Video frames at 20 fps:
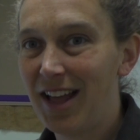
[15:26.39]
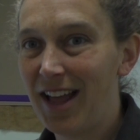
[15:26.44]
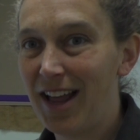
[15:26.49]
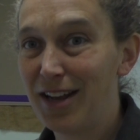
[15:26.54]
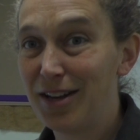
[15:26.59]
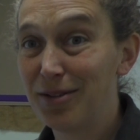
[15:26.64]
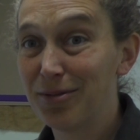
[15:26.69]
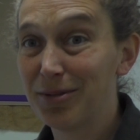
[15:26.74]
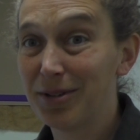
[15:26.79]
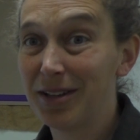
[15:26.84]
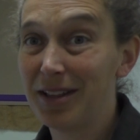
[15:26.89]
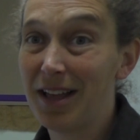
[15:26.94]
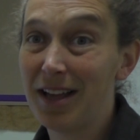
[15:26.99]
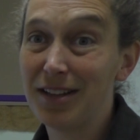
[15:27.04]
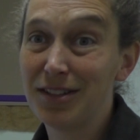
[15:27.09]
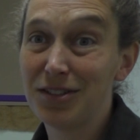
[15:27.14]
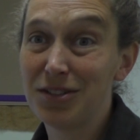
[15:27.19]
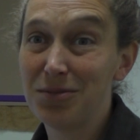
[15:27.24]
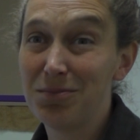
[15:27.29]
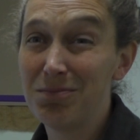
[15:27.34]
and you
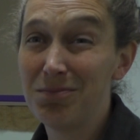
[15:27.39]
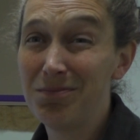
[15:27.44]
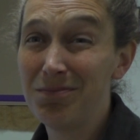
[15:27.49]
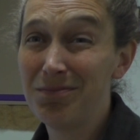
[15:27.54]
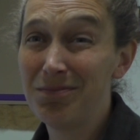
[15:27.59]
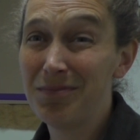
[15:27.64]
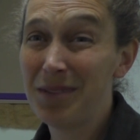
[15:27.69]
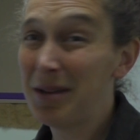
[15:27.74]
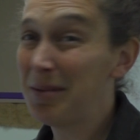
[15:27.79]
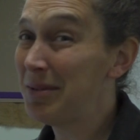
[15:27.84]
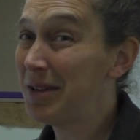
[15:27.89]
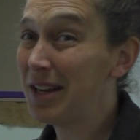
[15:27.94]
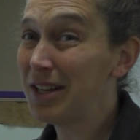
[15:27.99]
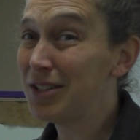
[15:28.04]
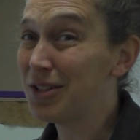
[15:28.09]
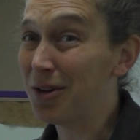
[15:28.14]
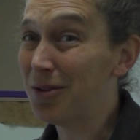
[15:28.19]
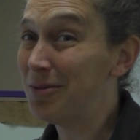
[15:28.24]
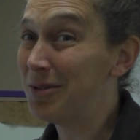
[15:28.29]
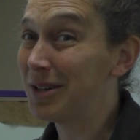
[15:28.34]
realize, maybe
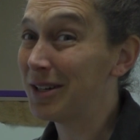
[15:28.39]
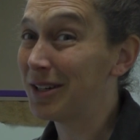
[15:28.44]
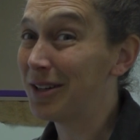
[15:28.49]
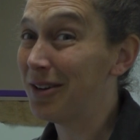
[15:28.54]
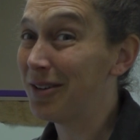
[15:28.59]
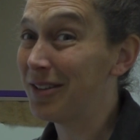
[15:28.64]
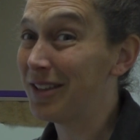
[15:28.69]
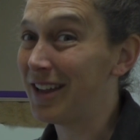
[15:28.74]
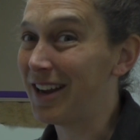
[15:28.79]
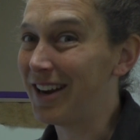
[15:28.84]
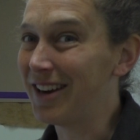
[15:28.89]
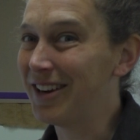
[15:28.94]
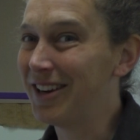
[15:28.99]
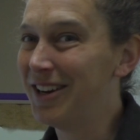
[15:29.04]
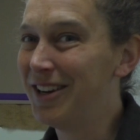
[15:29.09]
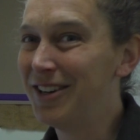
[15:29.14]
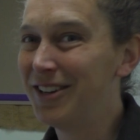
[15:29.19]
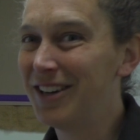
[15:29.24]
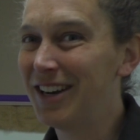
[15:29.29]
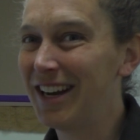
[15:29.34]
I don't want to go there,
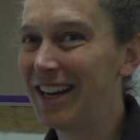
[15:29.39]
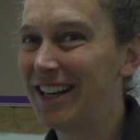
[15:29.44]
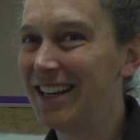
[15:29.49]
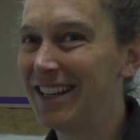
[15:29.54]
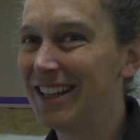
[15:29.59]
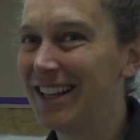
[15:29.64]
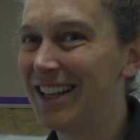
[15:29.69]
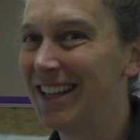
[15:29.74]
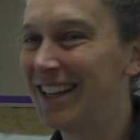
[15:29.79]
right?